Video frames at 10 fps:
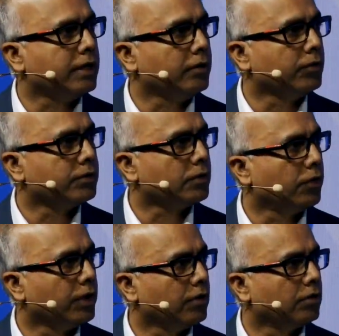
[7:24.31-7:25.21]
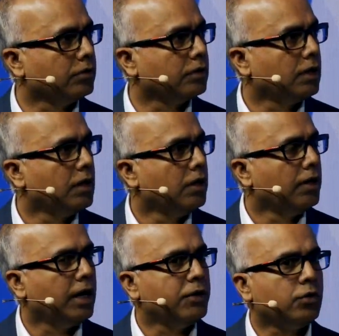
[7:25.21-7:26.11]
in what's going on,
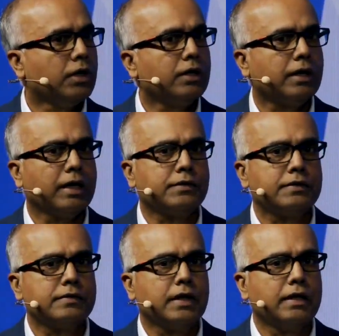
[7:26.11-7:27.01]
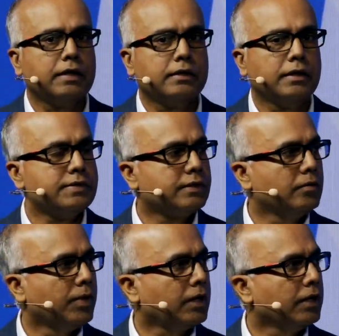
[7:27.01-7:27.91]
and you can't access that in the listed
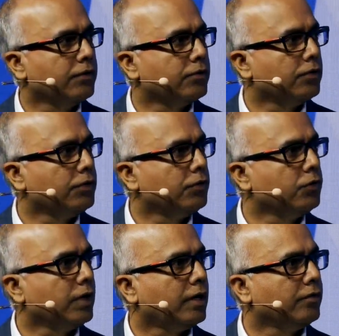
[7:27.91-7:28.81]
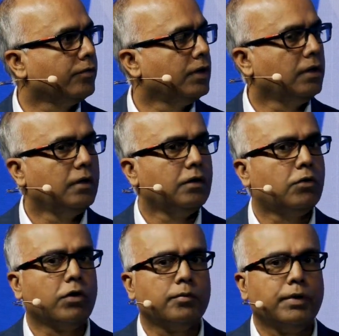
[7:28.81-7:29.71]
market. So you do have
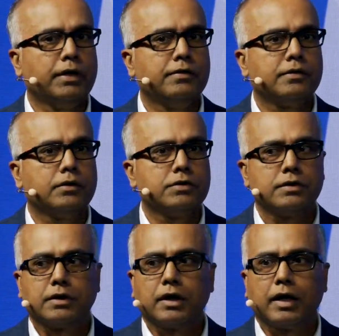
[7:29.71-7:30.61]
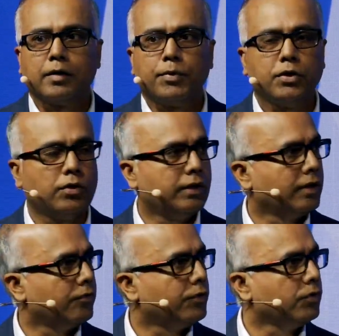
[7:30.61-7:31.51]
Coinbase or Circle IPO, and there
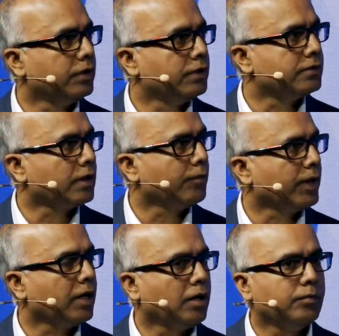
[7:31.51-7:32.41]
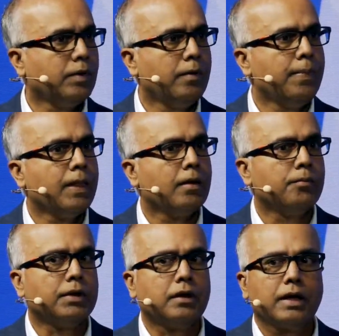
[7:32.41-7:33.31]
are a few others coming up.
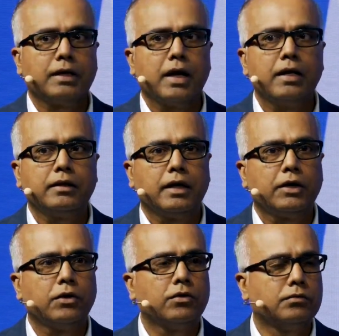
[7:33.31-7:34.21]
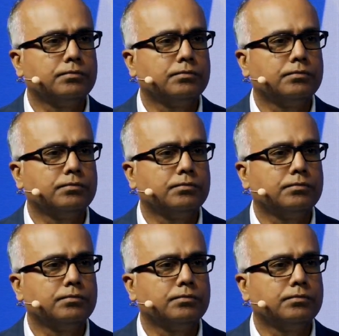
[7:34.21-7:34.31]
But like anything, you know,